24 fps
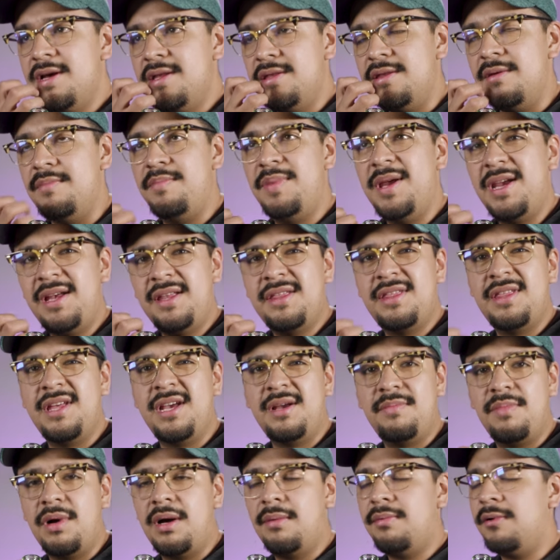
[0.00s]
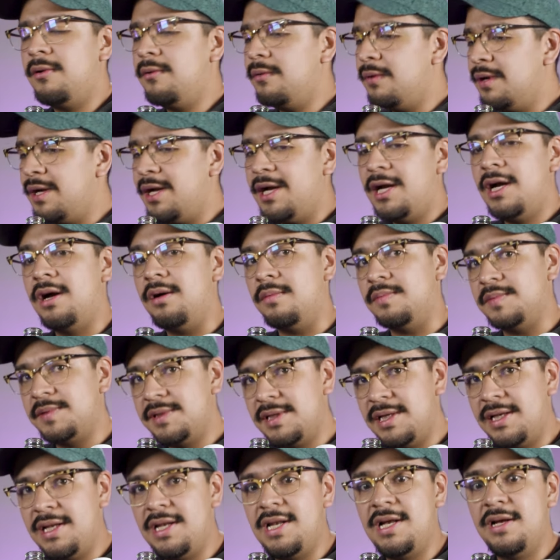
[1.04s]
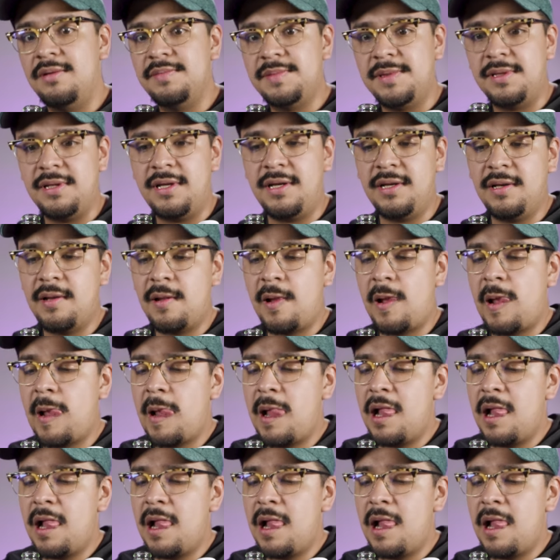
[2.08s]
The big thick bubble helps, and helps a lot.